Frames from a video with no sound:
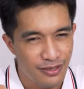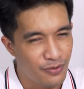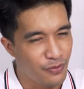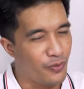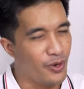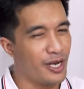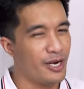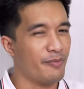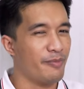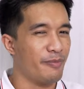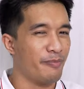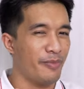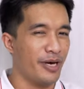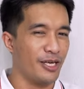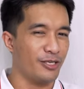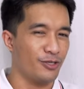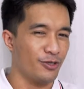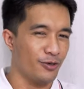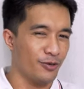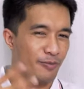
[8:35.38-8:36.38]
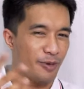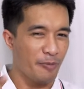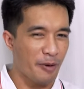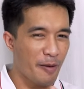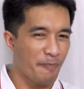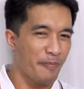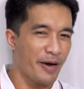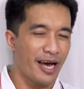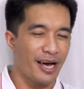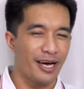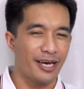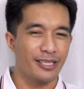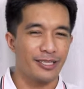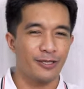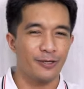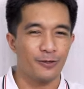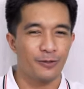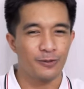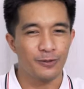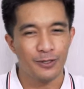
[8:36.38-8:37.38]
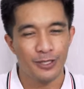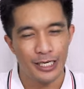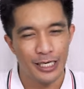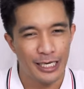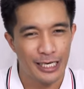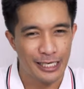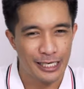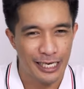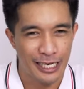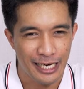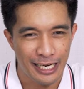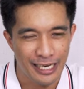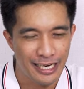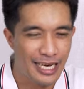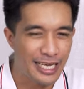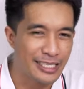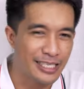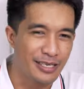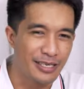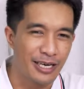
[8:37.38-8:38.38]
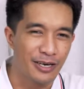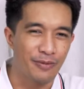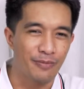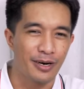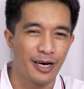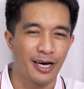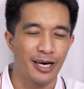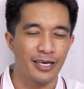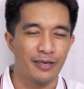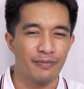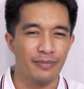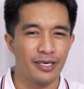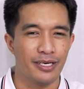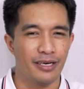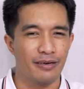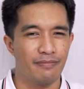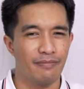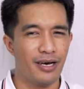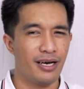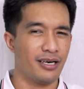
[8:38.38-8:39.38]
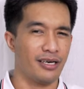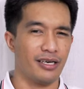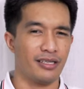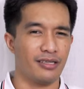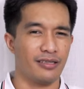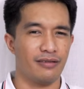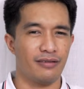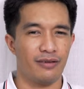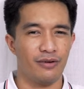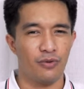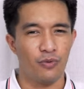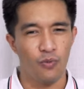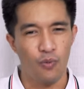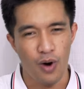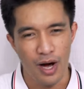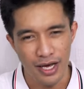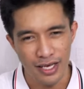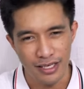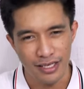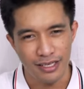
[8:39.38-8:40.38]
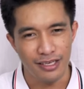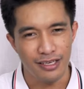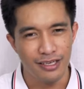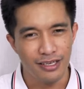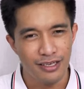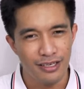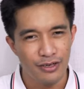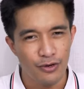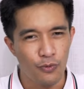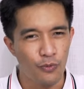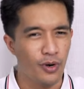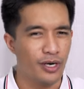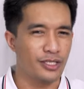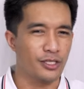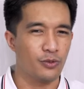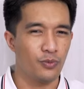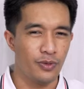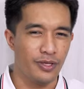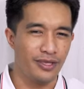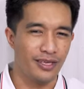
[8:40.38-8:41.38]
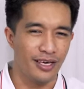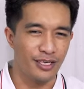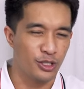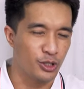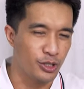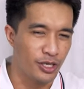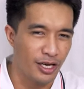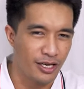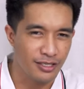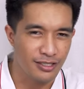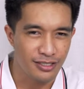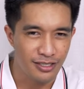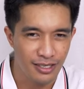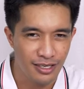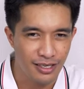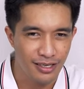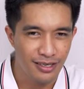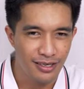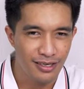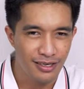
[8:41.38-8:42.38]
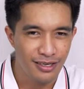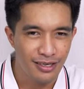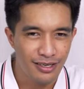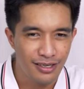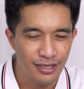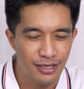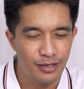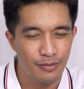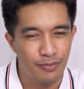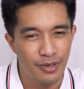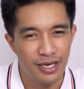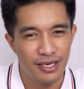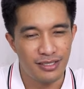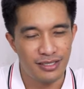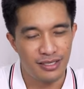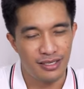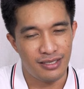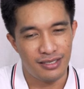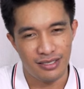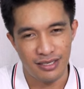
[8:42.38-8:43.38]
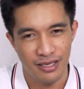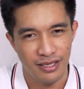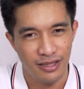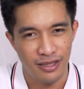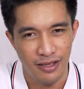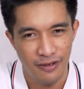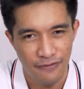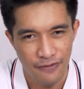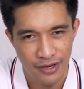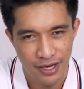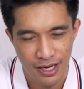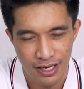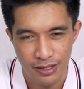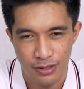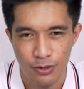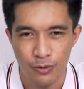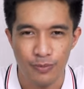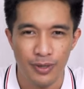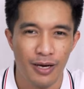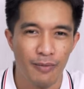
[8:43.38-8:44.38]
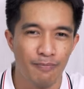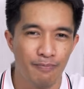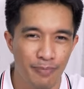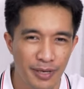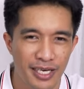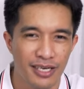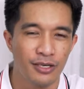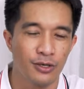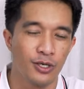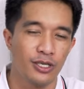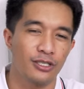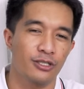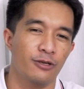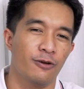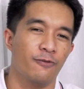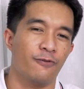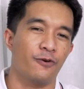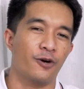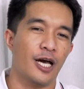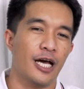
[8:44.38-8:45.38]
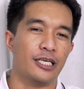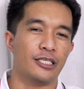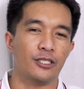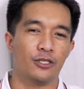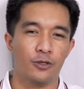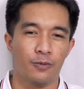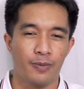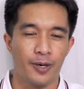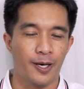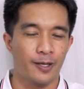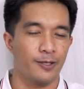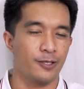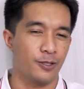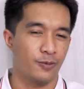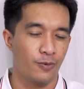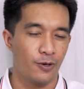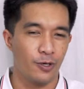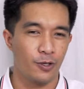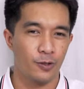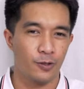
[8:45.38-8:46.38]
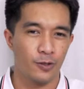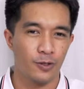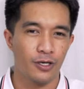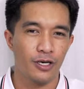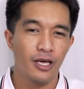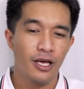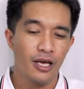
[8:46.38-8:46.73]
Well, medyo mapapaangat yung kilay natin ngayon, mga kaibigan. Bakit? Why? What's with HKC that makes it significant to be a big reason for us to buy this monitor?